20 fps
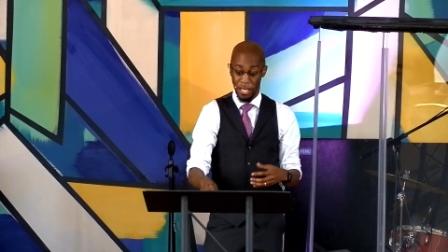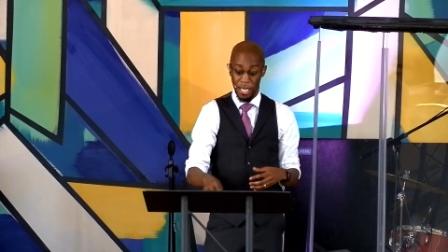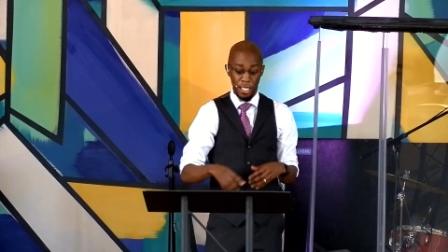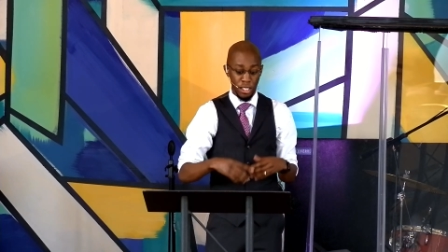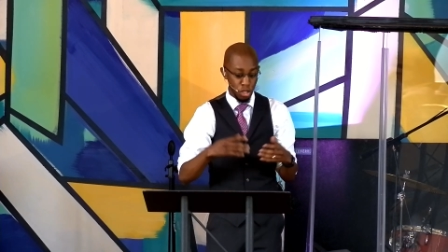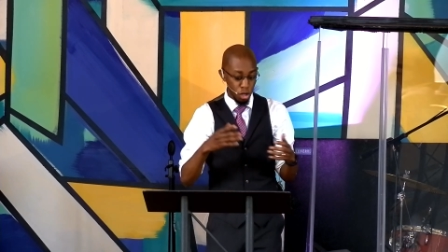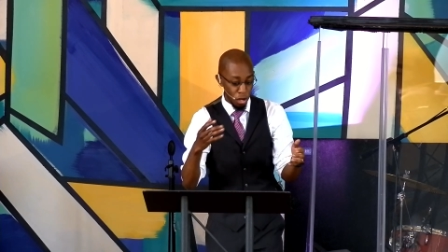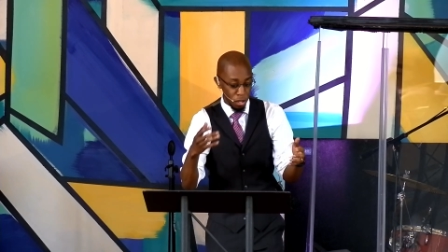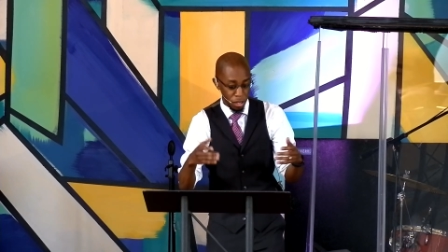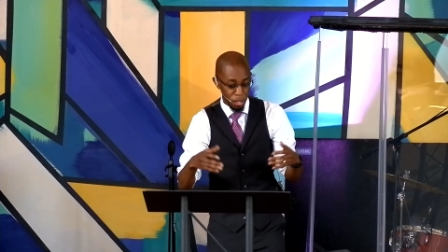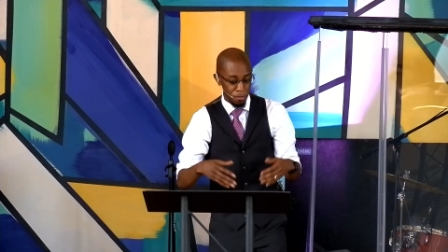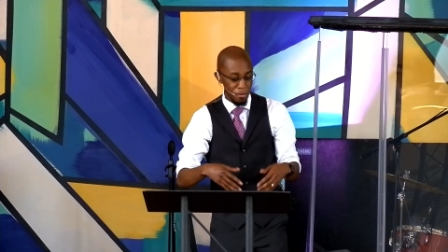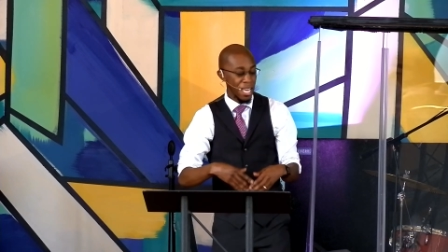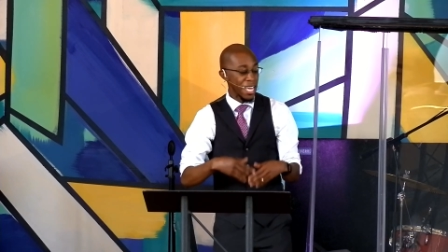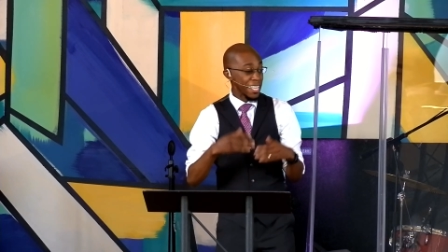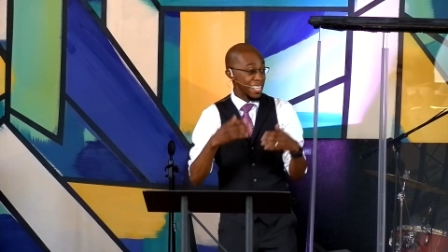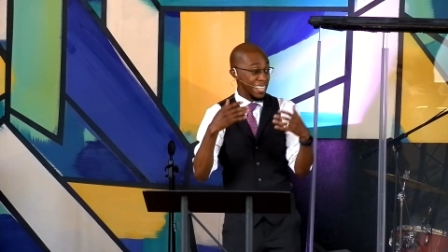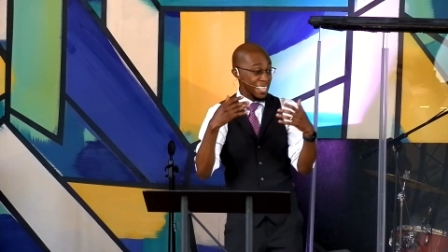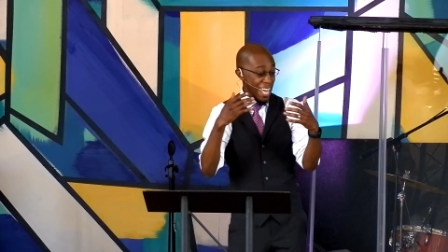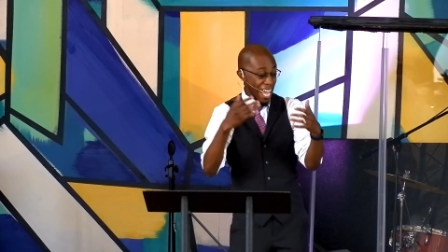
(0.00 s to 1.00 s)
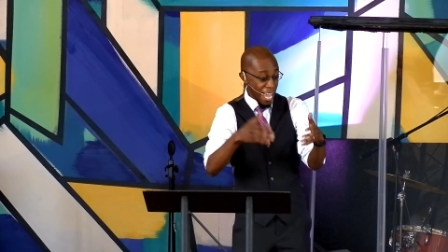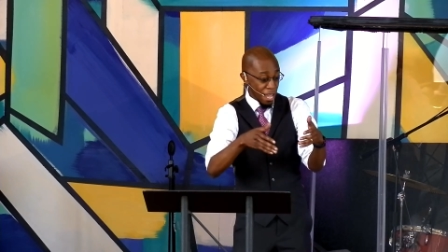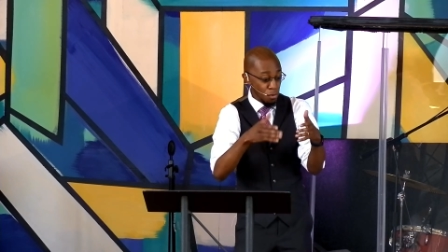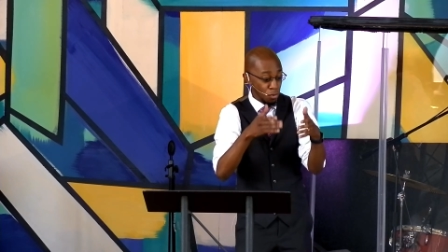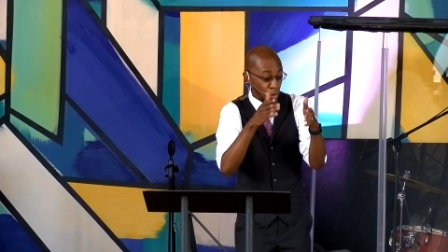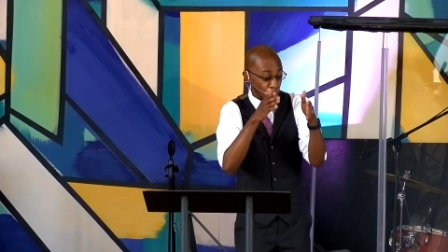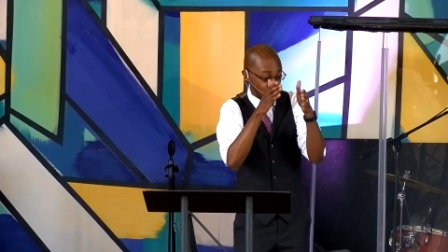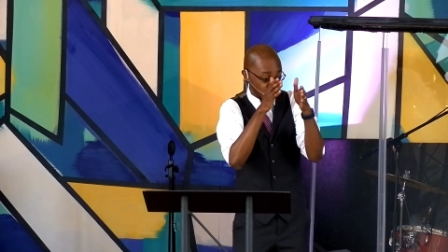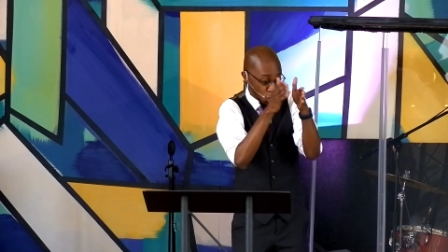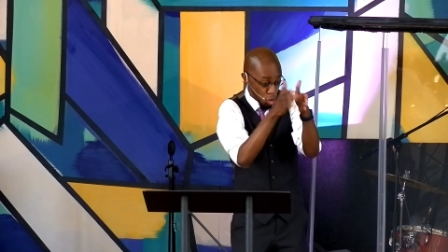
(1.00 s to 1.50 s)
He told them, they
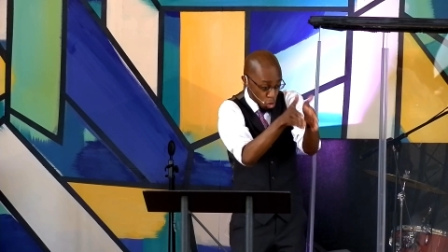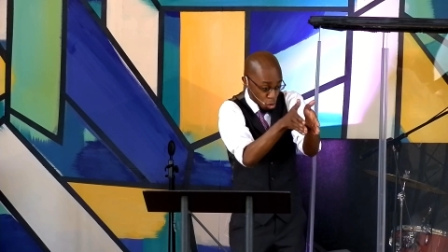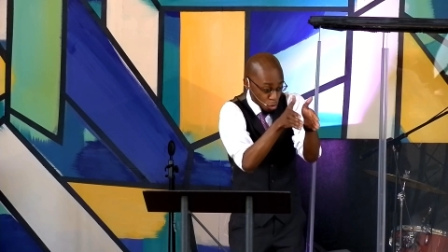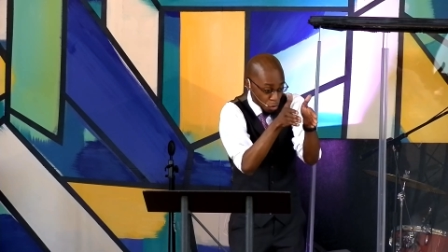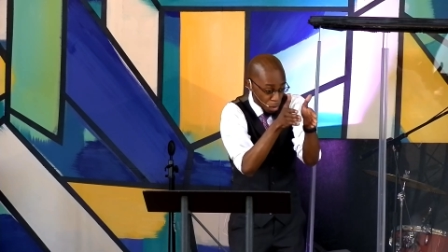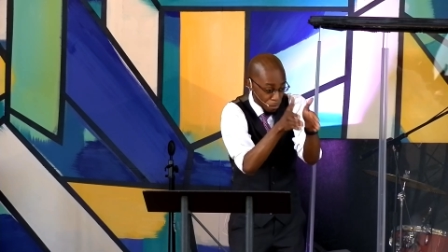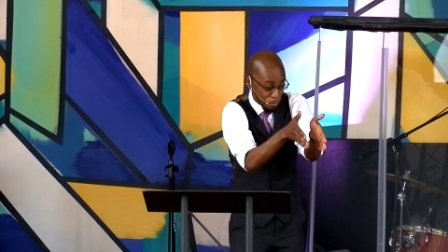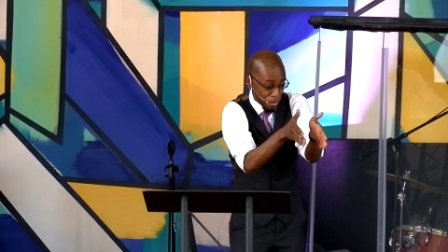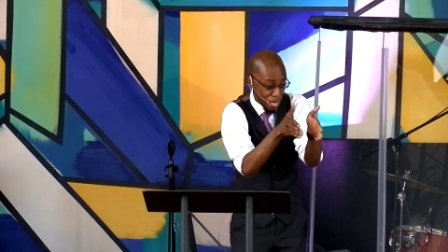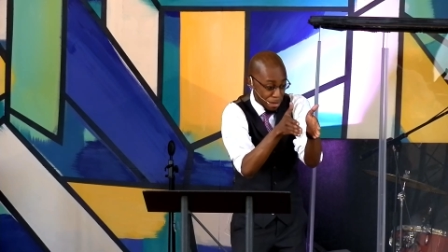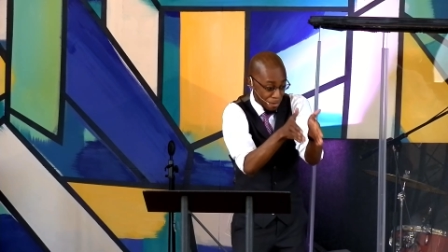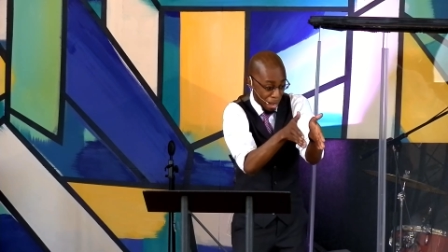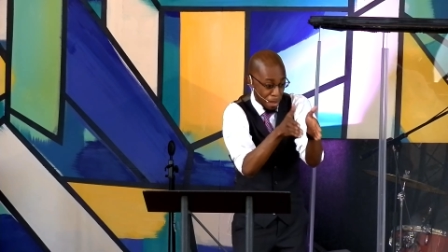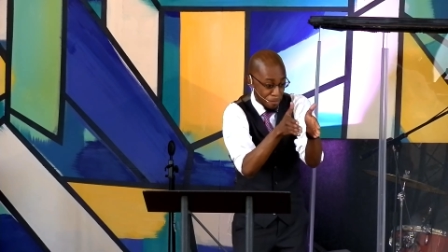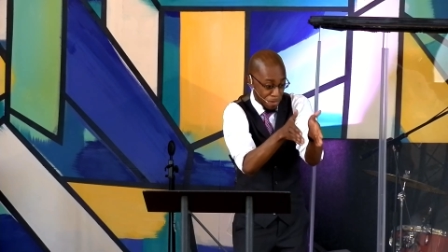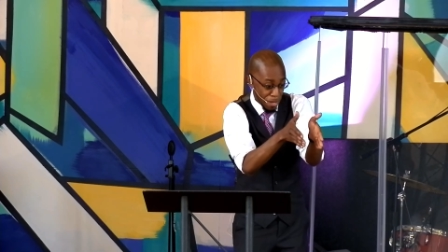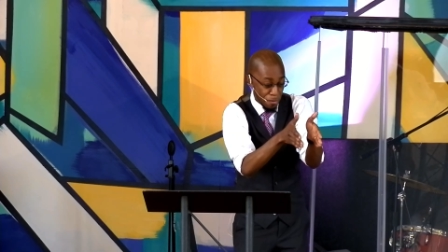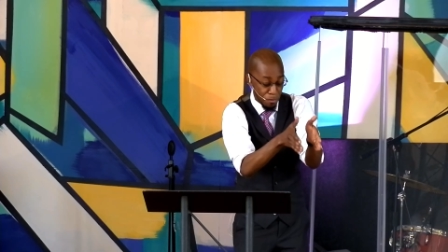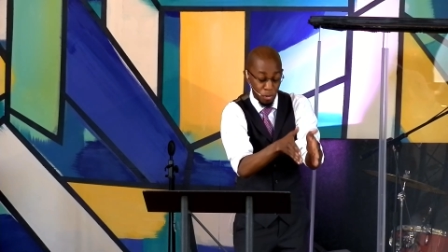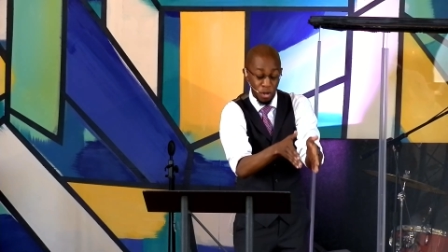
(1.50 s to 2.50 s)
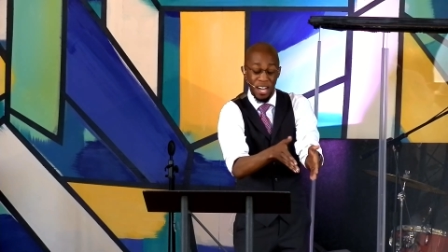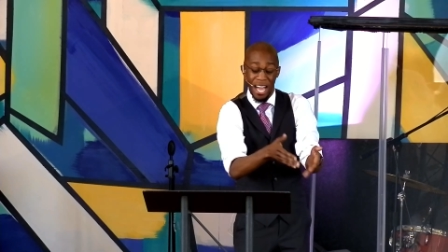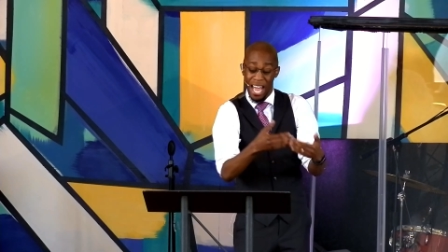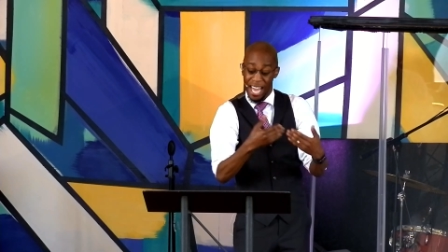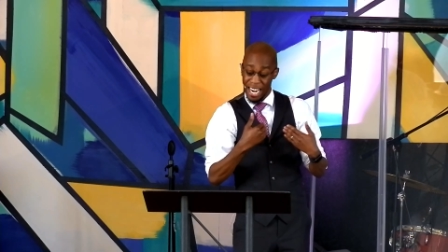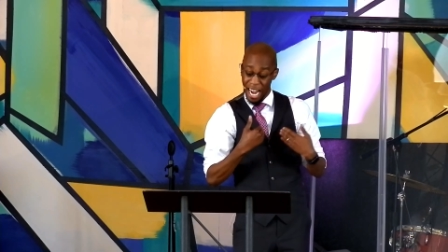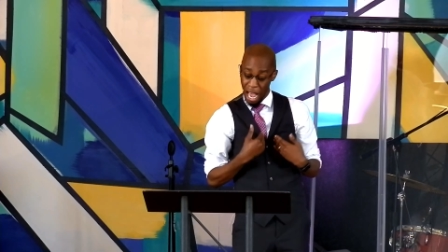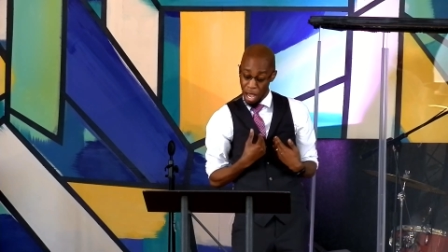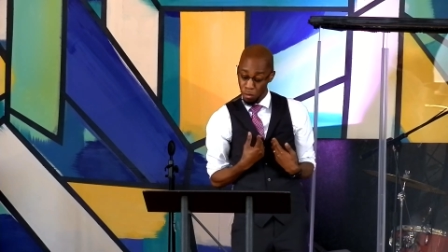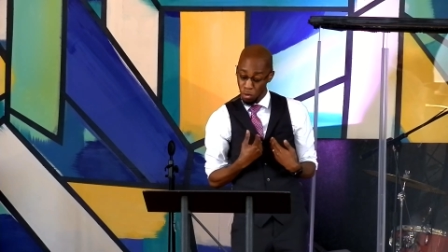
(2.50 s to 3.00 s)
will, You will be my people,
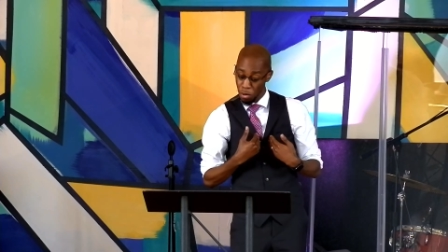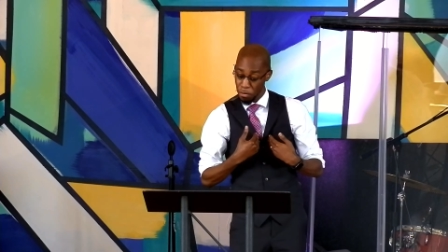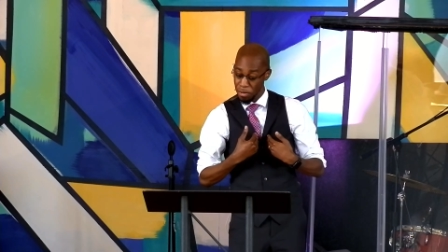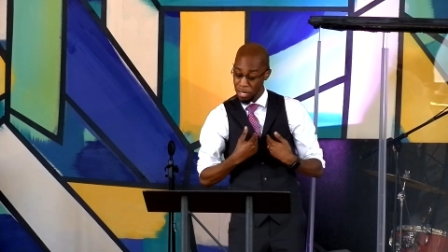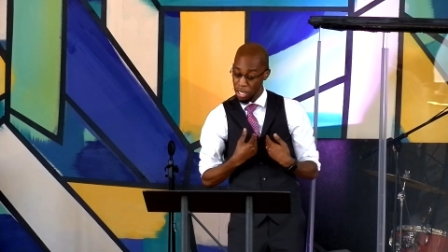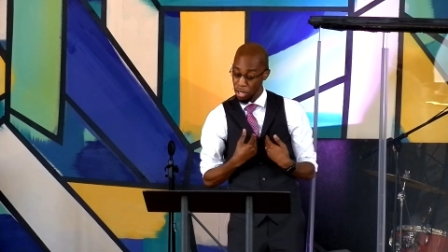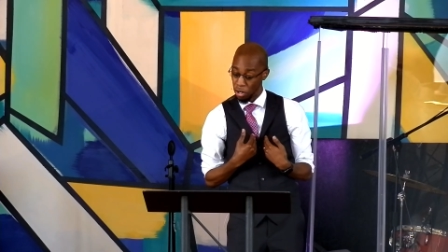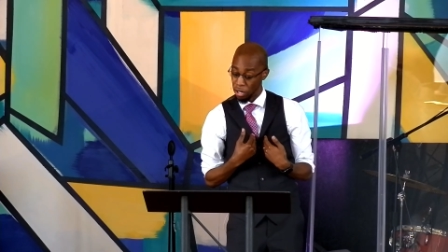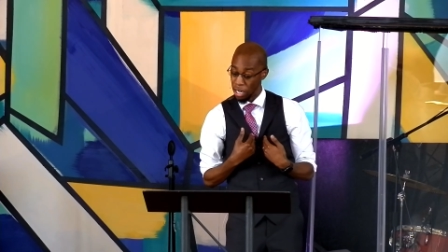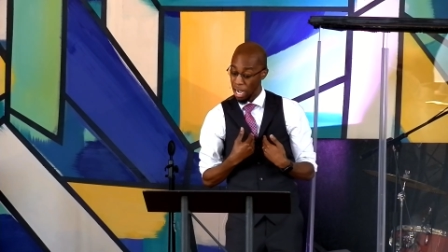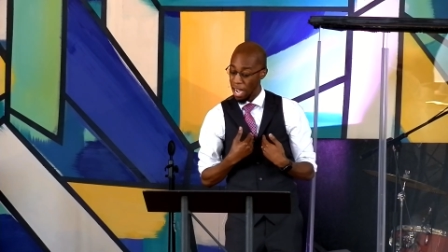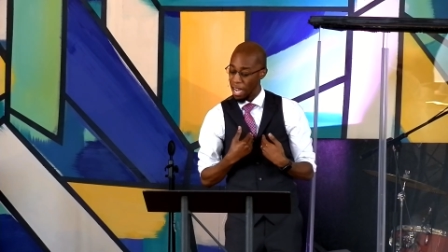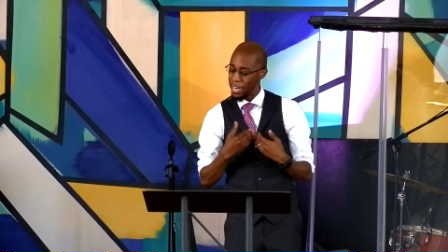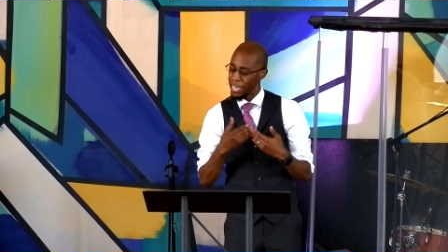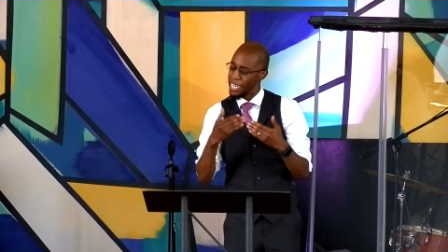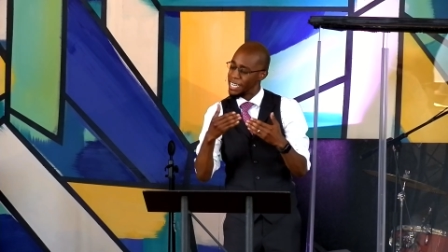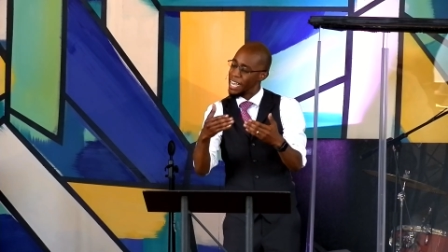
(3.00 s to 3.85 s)
and I will be your God.